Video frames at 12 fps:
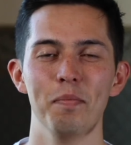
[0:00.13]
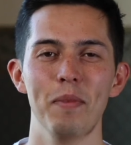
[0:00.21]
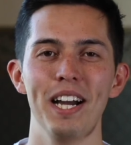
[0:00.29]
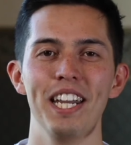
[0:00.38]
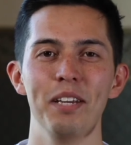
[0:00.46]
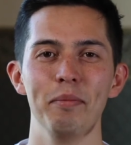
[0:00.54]

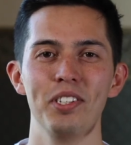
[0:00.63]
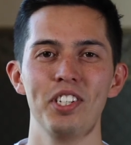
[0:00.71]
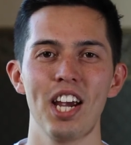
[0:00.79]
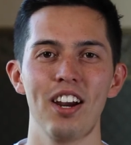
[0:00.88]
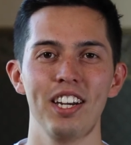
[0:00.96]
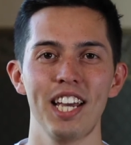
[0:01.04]
My name is
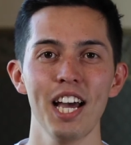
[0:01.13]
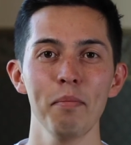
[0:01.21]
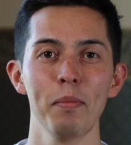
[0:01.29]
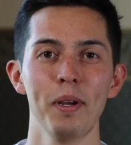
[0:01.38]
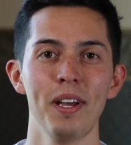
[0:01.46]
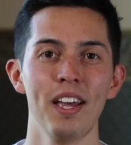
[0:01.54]
Jared
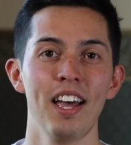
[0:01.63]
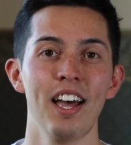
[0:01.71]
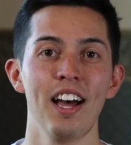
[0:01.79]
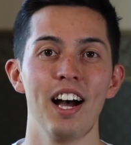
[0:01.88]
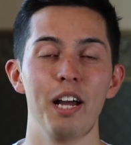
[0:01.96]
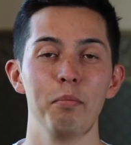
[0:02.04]
Yapp.
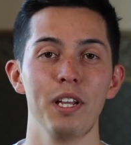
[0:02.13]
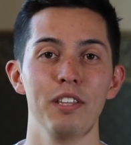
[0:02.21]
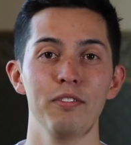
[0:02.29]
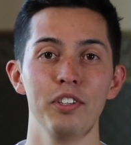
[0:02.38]
I play the